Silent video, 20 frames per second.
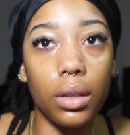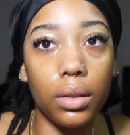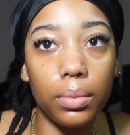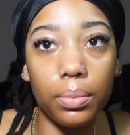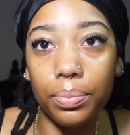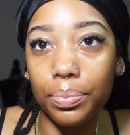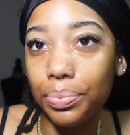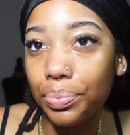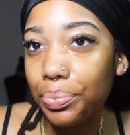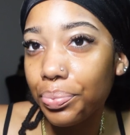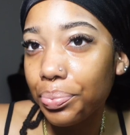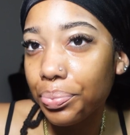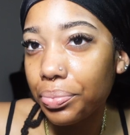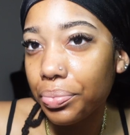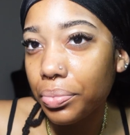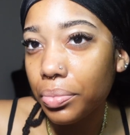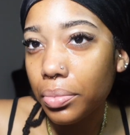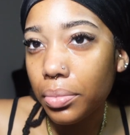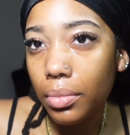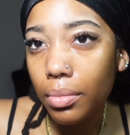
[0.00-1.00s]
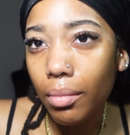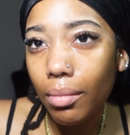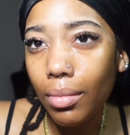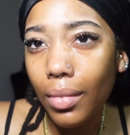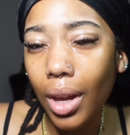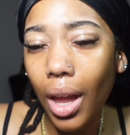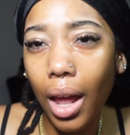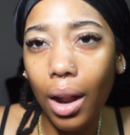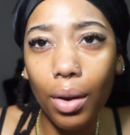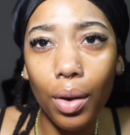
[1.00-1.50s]
I
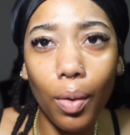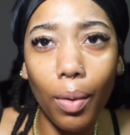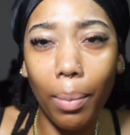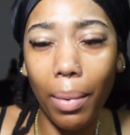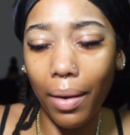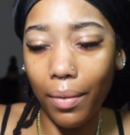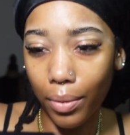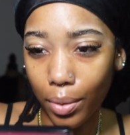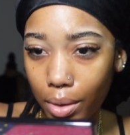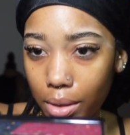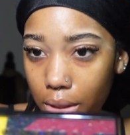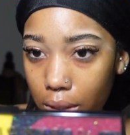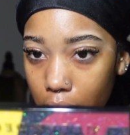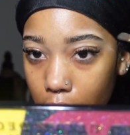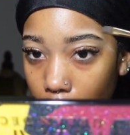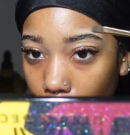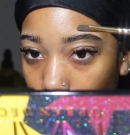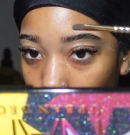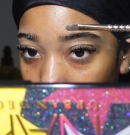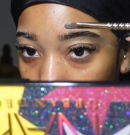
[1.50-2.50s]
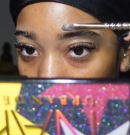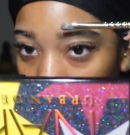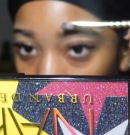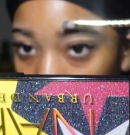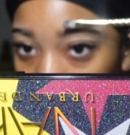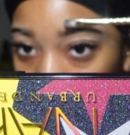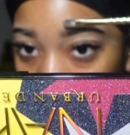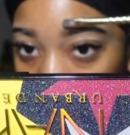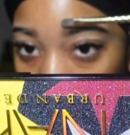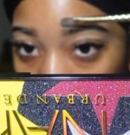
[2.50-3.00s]
know my voice is like hoarse,